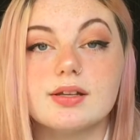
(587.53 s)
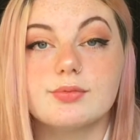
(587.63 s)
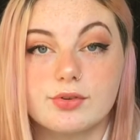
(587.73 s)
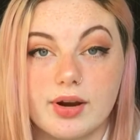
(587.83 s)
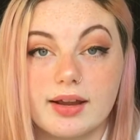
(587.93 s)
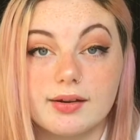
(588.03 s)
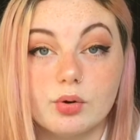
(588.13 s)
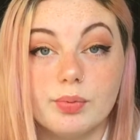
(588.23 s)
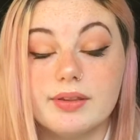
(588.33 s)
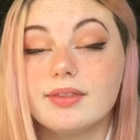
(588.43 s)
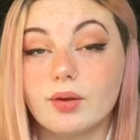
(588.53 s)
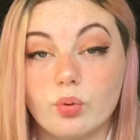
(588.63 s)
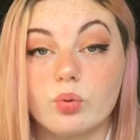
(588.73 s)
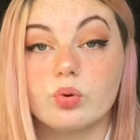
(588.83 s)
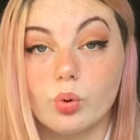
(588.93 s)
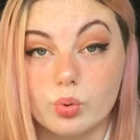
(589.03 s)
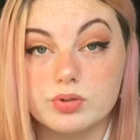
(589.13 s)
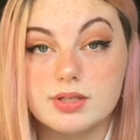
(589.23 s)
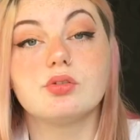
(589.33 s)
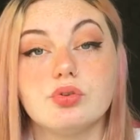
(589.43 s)
with cracking open the whole code
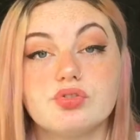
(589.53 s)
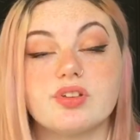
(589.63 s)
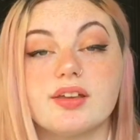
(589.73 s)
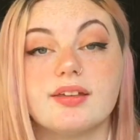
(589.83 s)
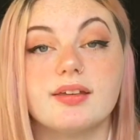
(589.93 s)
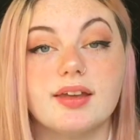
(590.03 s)
using